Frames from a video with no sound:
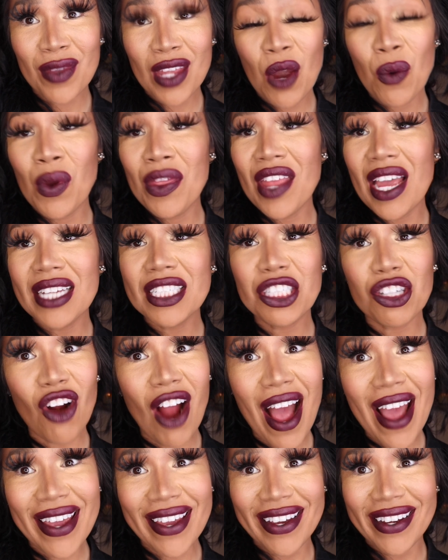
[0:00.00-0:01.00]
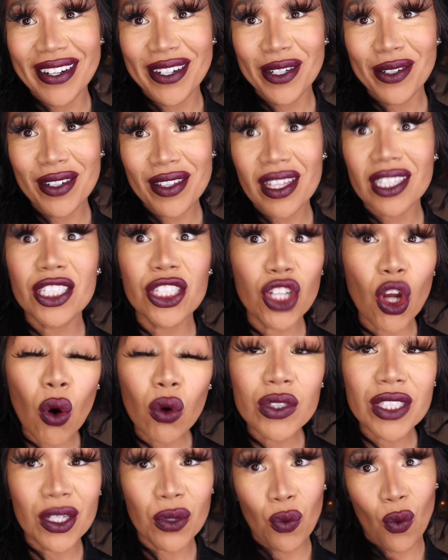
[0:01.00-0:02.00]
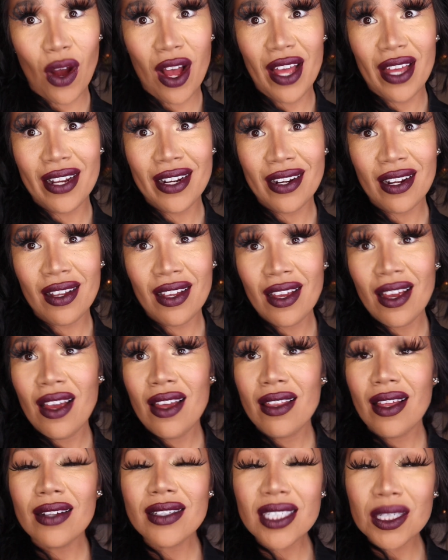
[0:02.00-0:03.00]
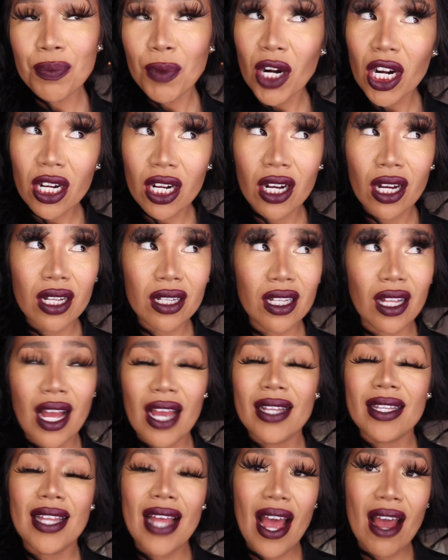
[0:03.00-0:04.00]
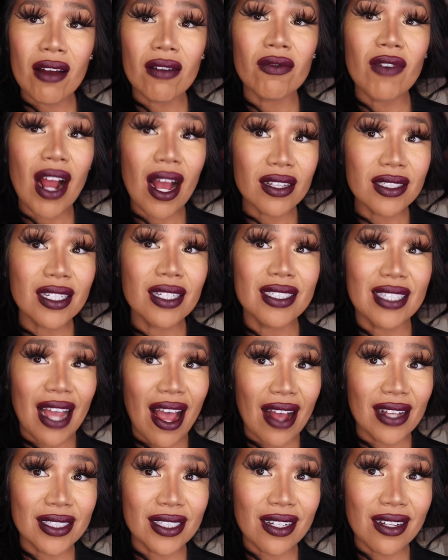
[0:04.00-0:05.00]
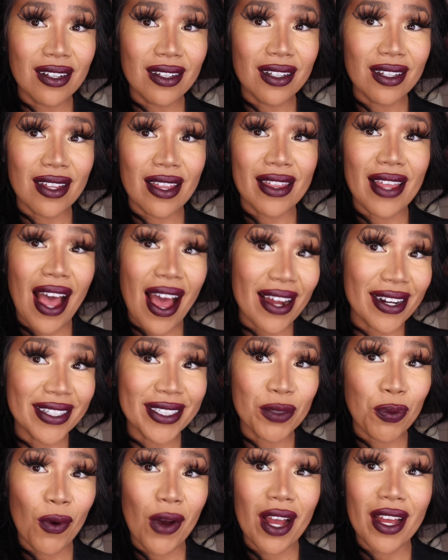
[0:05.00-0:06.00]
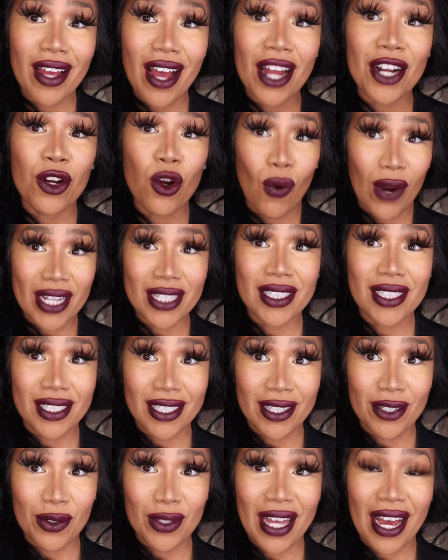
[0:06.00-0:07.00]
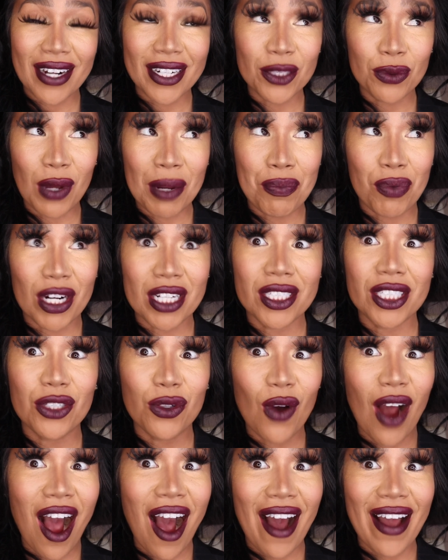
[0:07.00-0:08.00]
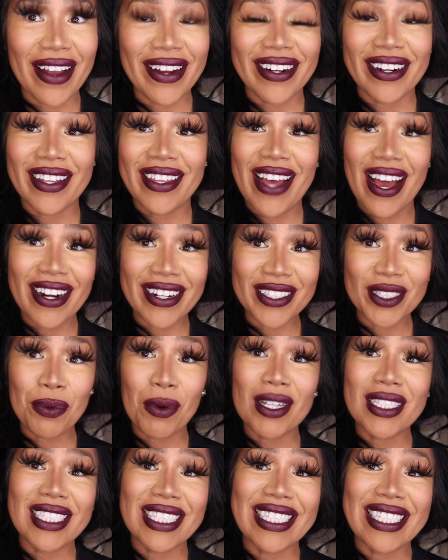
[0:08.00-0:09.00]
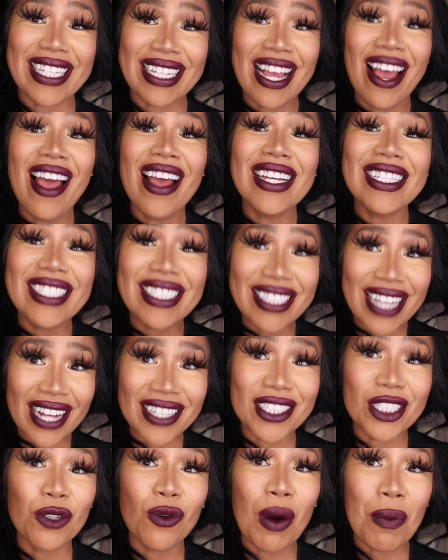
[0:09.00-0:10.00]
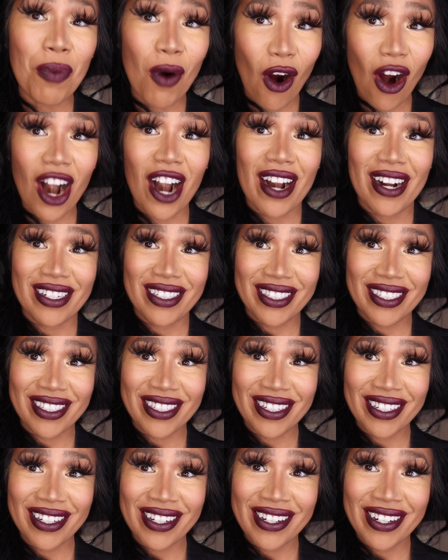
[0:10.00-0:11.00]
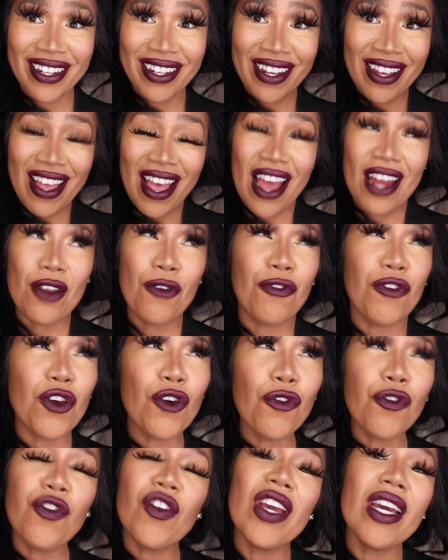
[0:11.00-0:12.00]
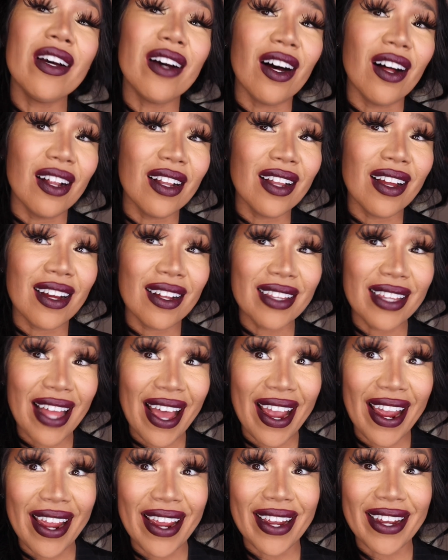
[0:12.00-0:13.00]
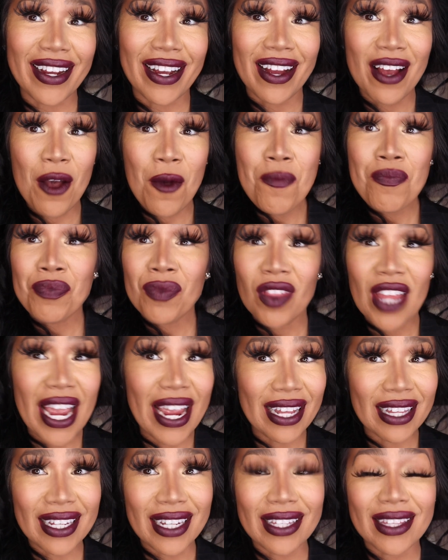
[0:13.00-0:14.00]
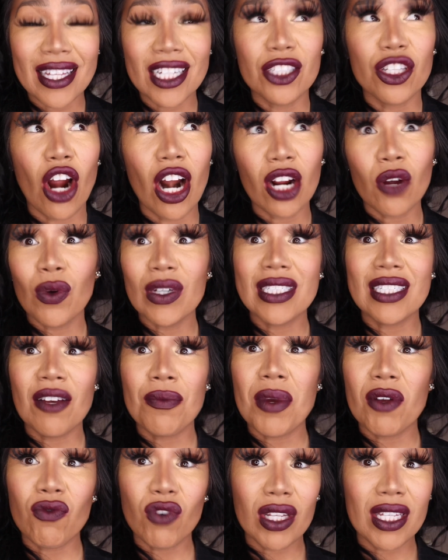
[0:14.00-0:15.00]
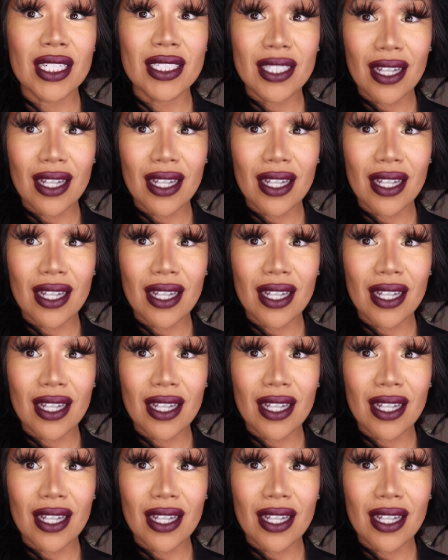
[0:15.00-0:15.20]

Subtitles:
When they try you, the chosen one, that sparkle and that razzle dazzle, that is what anoints you. That is what brings you higher. That is what sets you apart. And if you feel like lately the dark ones have been really